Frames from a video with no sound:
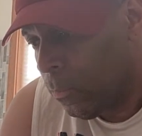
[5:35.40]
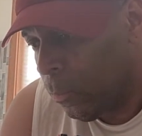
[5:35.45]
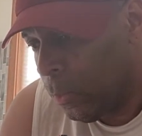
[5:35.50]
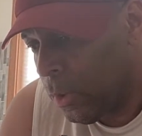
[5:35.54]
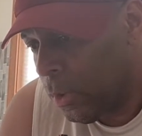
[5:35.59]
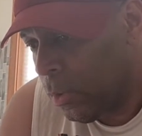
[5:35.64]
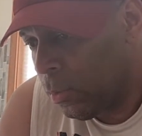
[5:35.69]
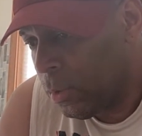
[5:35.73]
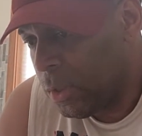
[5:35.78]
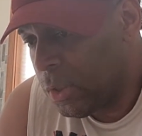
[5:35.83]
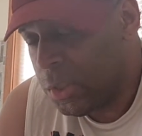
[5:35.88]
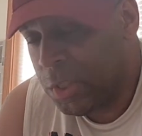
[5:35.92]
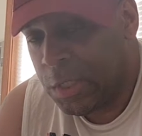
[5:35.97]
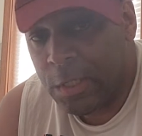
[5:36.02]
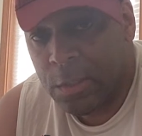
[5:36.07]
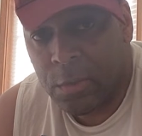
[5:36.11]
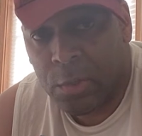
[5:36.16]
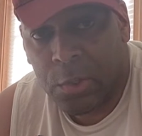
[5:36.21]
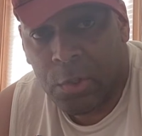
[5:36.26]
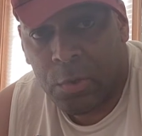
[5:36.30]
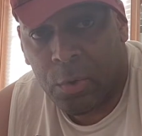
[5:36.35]
we only
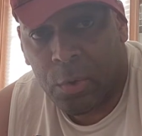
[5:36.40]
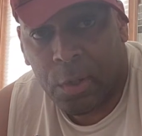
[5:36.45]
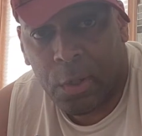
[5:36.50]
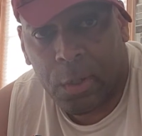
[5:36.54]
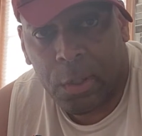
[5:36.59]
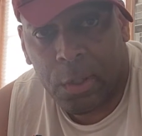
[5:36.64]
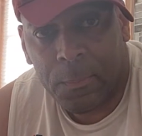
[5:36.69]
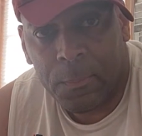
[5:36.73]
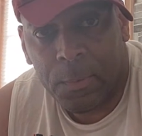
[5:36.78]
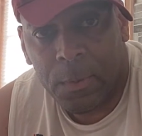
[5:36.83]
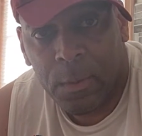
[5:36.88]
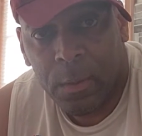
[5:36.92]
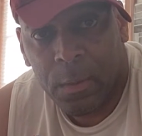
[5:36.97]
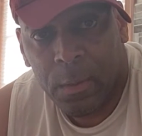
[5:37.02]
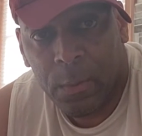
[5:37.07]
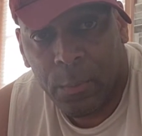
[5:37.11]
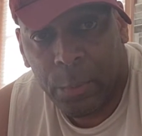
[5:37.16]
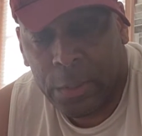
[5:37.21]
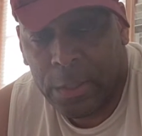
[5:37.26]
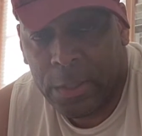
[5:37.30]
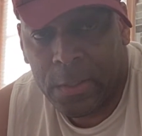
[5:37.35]
seen a short clip.
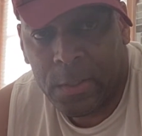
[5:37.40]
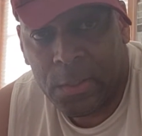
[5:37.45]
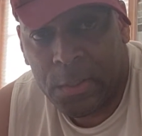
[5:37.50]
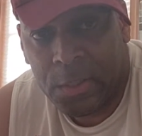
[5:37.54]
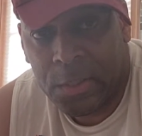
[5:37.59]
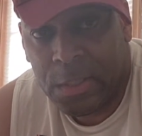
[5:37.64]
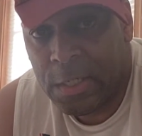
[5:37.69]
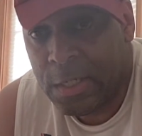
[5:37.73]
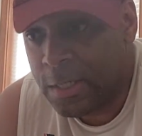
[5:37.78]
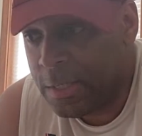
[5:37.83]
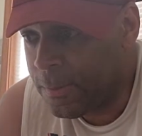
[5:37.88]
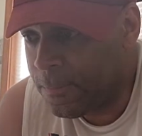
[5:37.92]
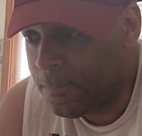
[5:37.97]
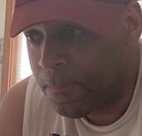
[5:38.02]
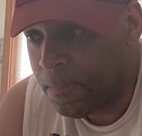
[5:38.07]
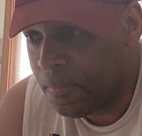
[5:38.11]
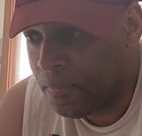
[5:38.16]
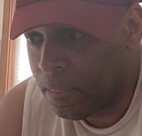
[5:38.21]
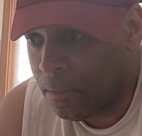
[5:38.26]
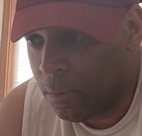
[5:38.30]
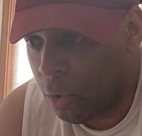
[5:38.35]
We didn't see
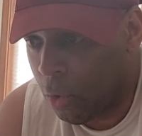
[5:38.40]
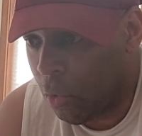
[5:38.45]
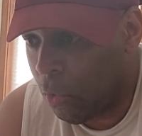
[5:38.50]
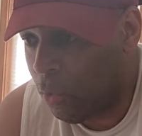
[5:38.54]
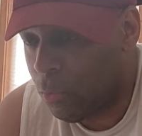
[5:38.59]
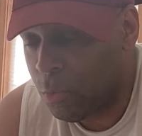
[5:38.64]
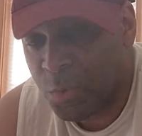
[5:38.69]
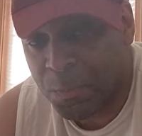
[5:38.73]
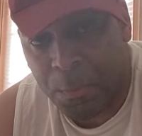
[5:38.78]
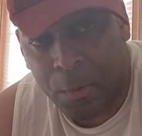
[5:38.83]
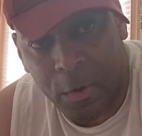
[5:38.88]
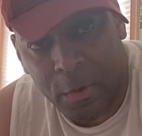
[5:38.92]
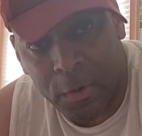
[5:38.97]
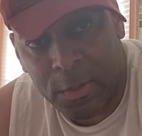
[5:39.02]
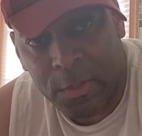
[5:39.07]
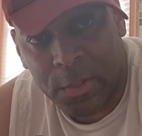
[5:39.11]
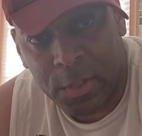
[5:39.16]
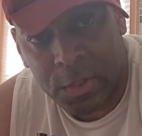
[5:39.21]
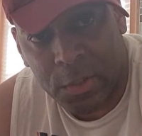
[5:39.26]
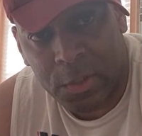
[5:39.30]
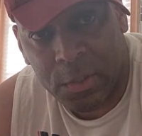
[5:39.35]
the whole
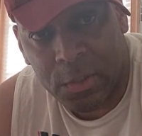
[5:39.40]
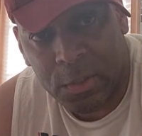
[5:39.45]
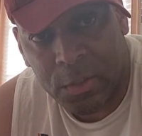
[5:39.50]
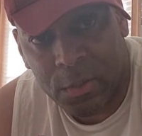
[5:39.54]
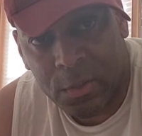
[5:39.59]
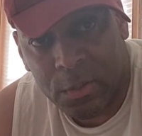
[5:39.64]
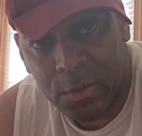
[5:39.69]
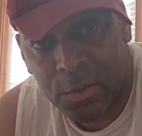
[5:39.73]
sparring session.